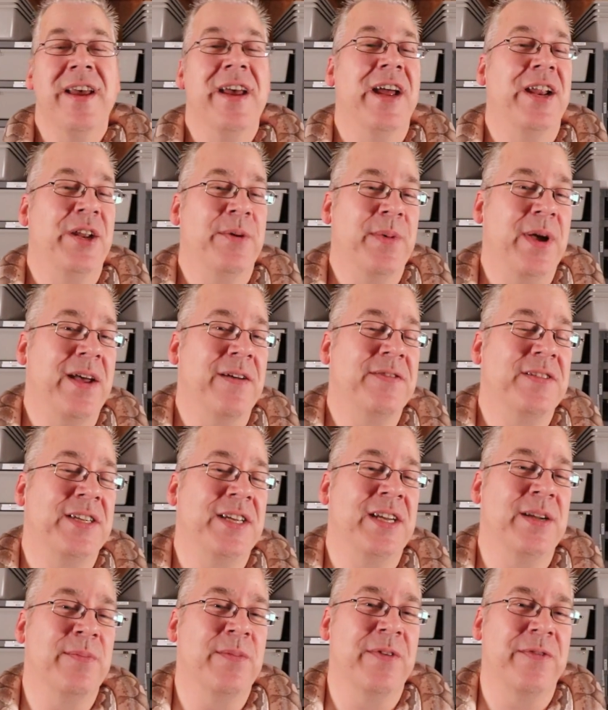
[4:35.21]
And you may have
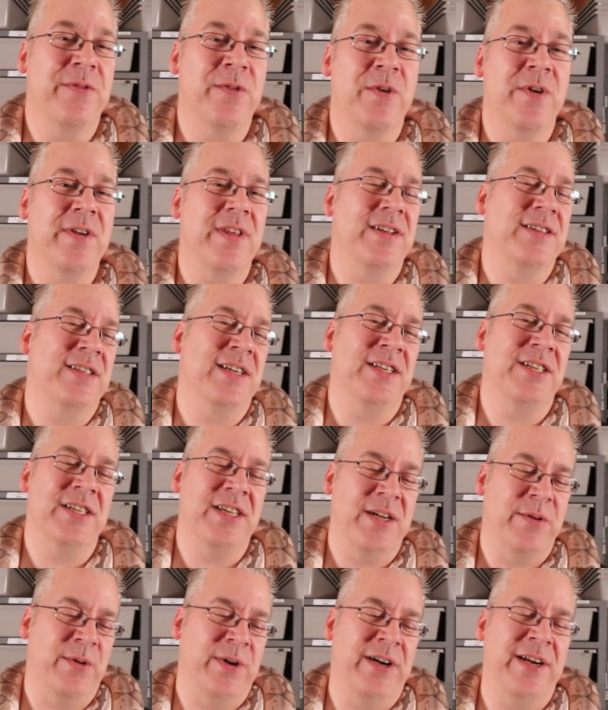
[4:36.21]
seen them before.
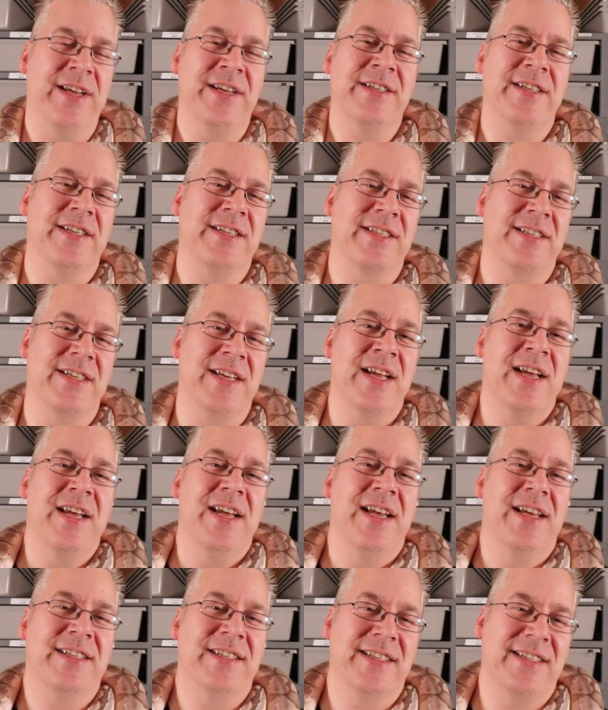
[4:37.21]
Essentially what it is, is,
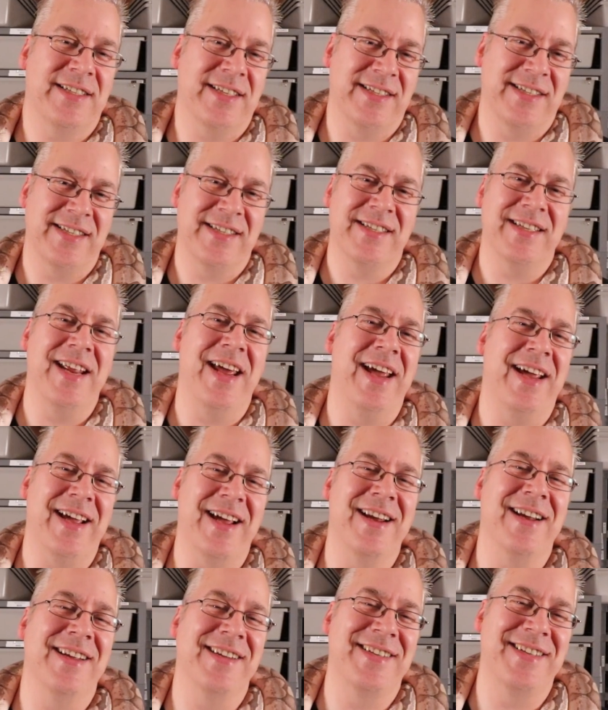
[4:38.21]
is it's a
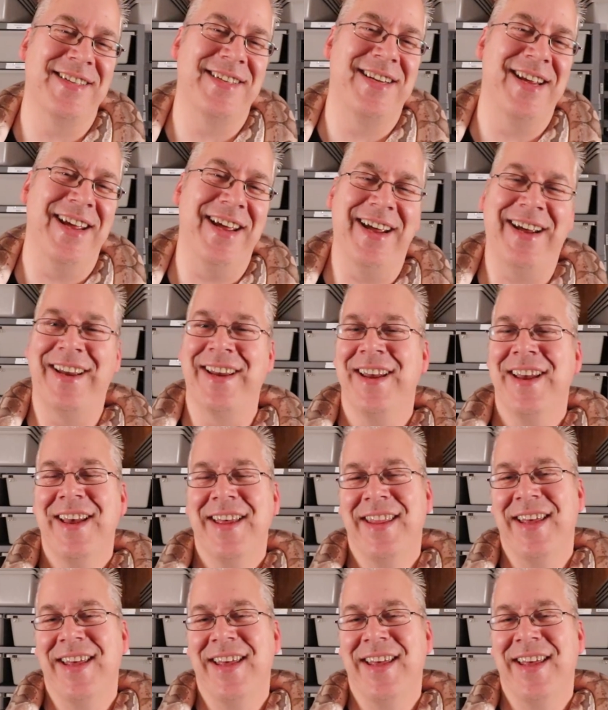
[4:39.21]
snake on a stick.